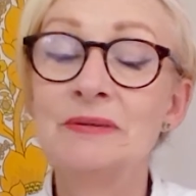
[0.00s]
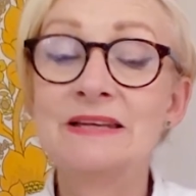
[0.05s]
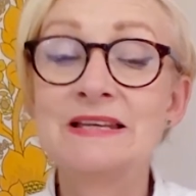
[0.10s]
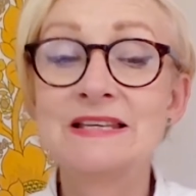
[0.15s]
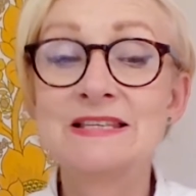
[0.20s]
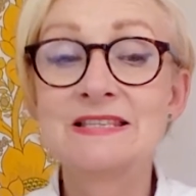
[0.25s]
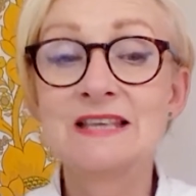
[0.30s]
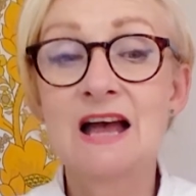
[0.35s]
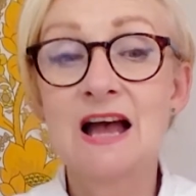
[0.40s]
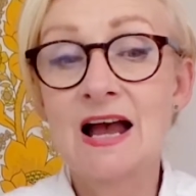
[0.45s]

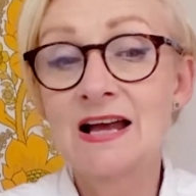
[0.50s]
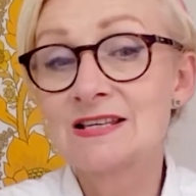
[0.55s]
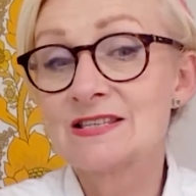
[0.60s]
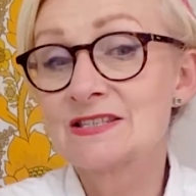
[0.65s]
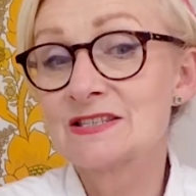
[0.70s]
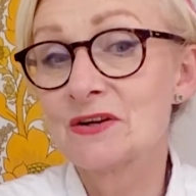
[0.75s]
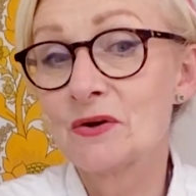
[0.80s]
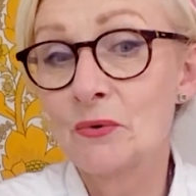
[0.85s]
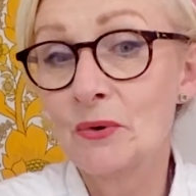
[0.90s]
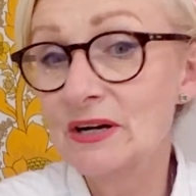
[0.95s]
please
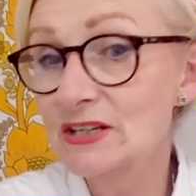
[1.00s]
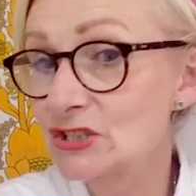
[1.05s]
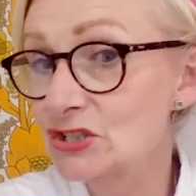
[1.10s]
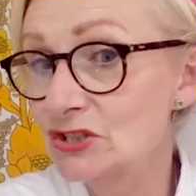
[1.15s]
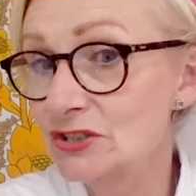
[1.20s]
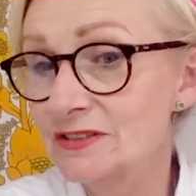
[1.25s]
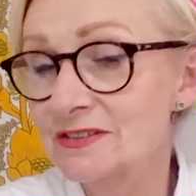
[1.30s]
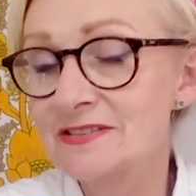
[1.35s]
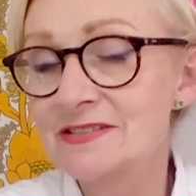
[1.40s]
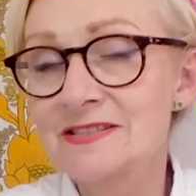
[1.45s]
ask
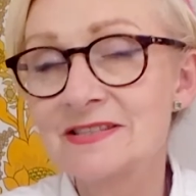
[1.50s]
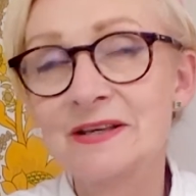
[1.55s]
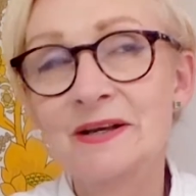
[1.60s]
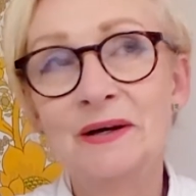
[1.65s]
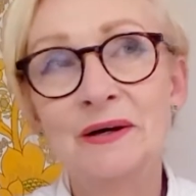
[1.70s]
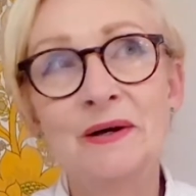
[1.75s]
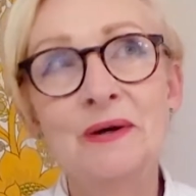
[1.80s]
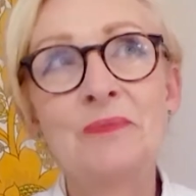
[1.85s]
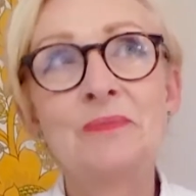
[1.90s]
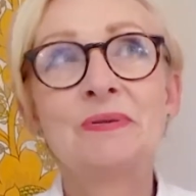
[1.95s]
questions,
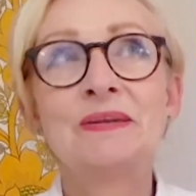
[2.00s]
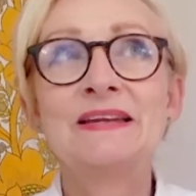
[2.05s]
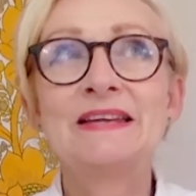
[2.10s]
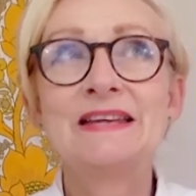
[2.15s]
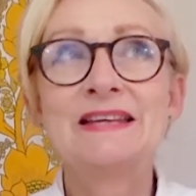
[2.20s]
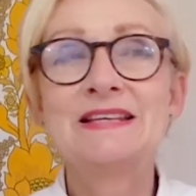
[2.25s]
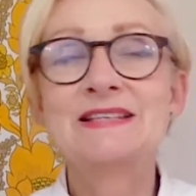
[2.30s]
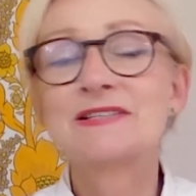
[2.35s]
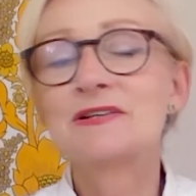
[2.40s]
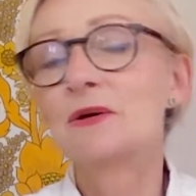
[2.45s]

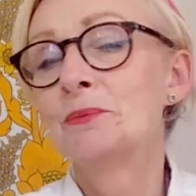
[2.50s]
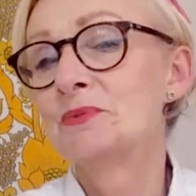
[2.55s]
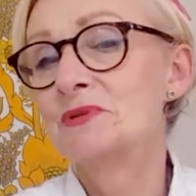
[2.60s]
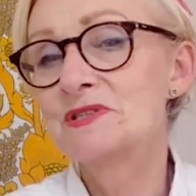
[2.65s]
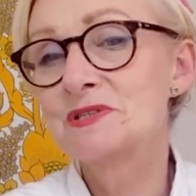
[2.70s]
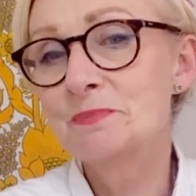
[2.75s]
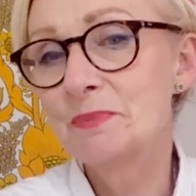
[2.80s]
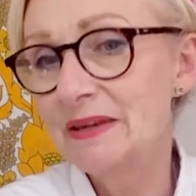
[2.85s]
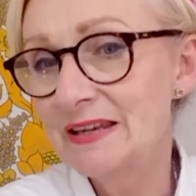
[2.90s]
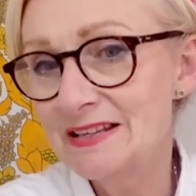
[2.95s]
please
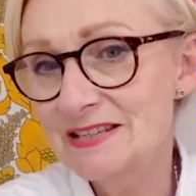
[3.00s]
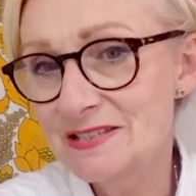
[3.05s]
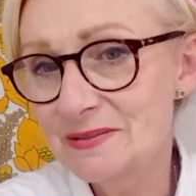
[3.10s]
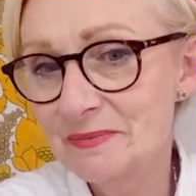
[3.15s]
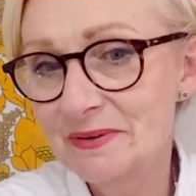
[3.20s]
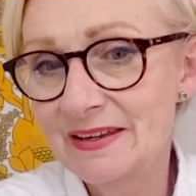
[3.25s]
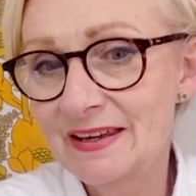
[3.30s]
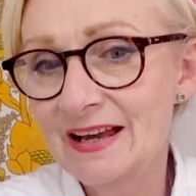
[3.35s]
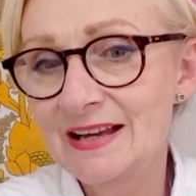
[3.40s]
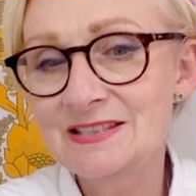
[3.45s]
come and speak
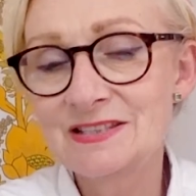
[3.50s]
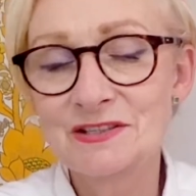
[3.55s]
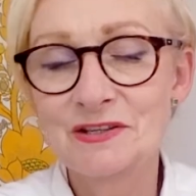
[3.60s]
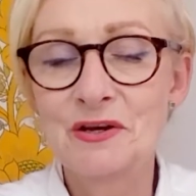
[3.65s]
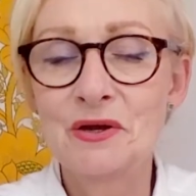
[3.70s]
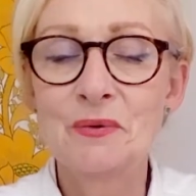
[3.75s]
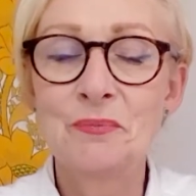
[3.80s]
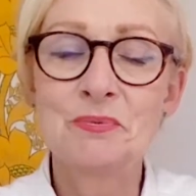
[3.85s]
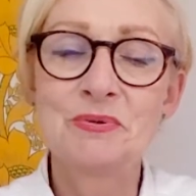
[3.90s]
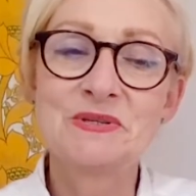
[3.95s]
to me
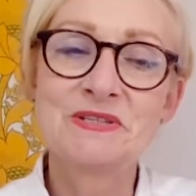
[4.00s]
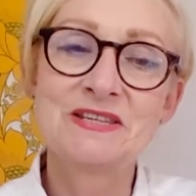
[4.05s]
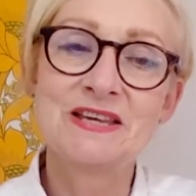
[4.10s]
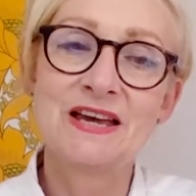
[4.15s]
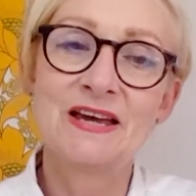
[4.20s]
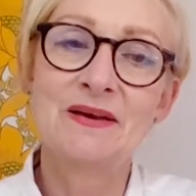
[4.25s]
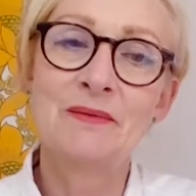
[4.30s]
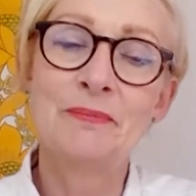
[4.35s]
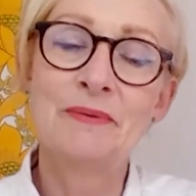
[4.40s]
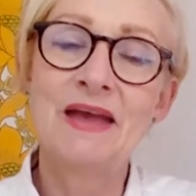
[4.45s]
at an open
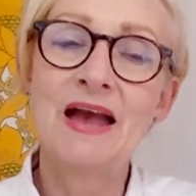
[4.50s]
day.